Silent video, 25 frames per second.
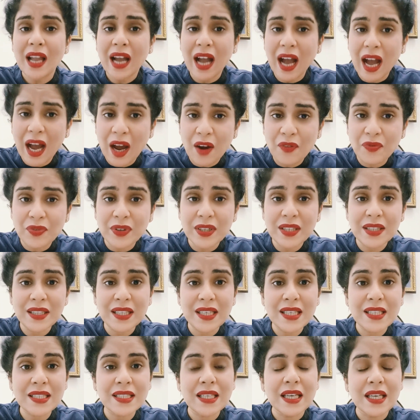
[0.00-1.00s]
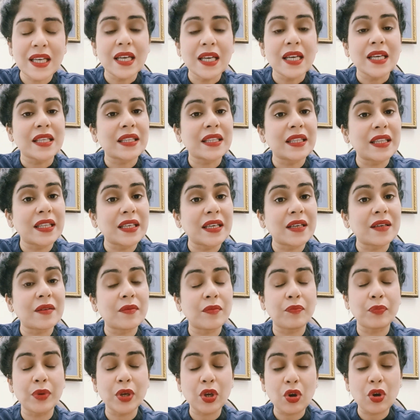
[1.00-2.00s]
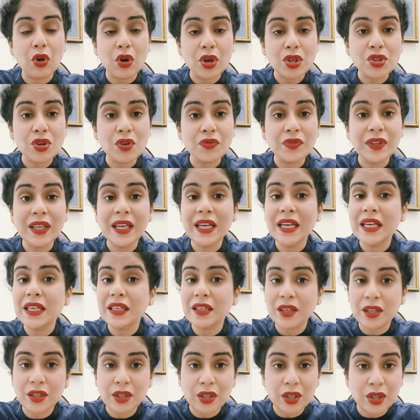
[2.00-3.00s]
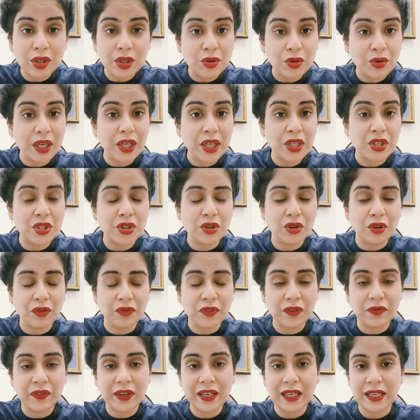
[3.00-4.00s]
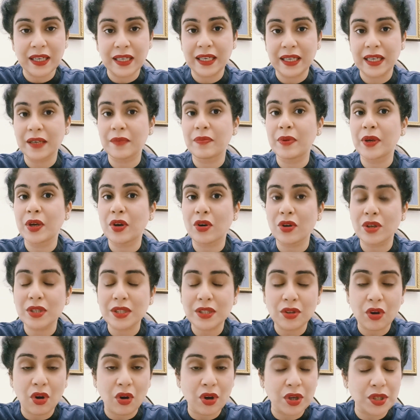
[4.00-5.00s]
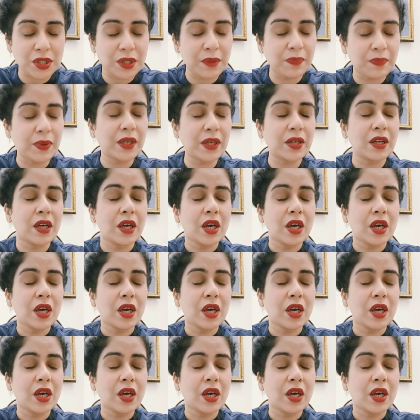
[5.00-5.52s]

After this, because of the internal rotation of the fetal head, because the occiput